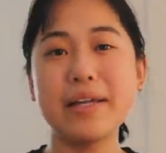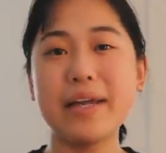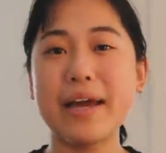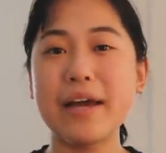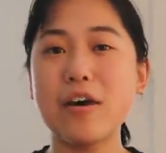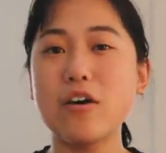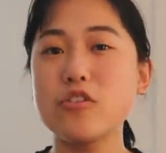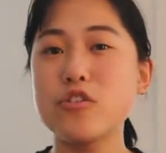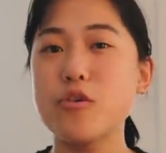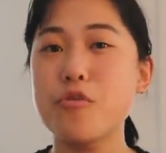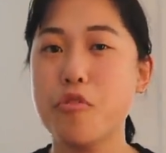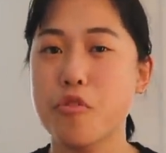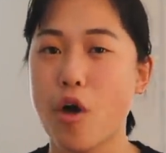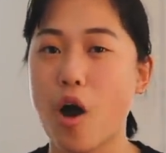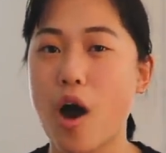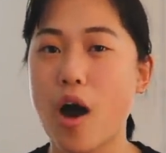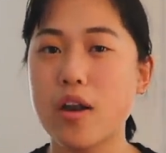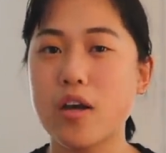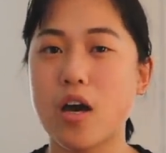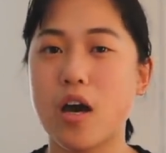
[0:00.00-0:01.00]
And I also
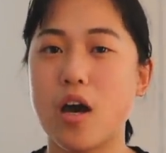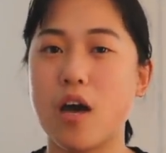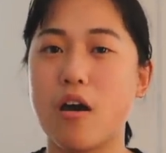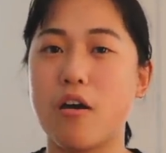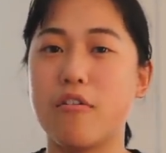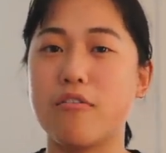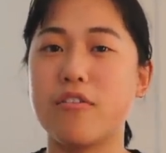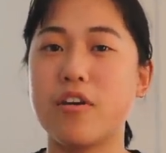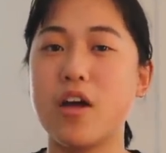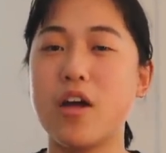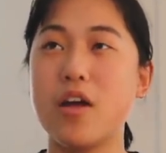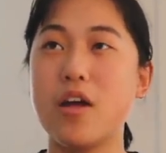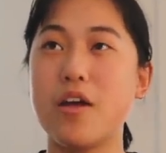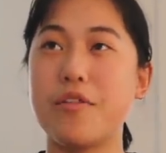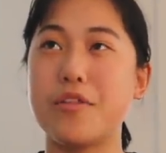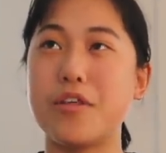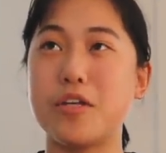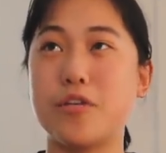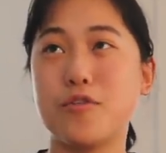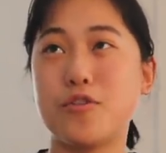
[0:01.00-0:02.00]
thought of
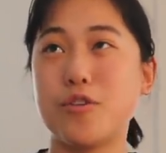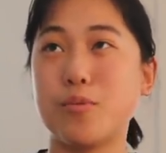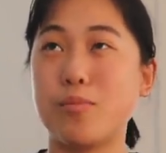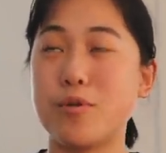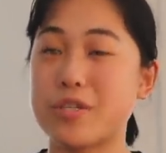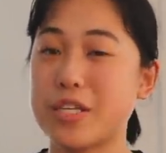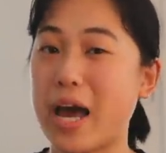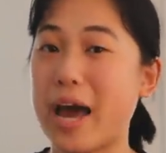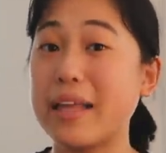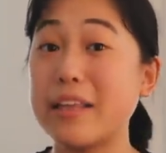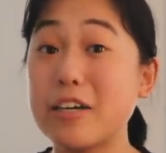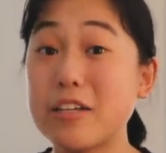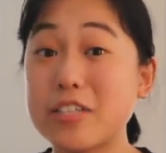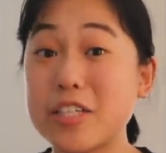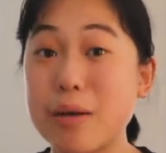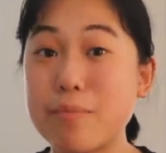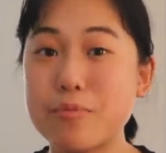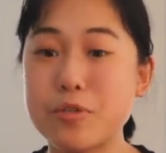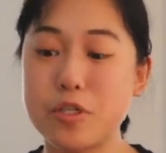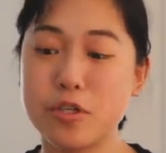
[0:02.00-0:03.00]
the YouTubers I looked
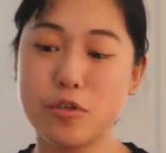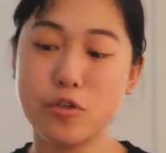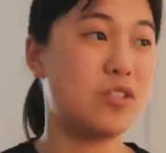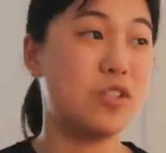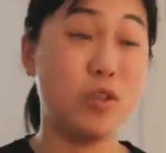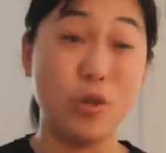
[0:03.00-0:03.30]
up to.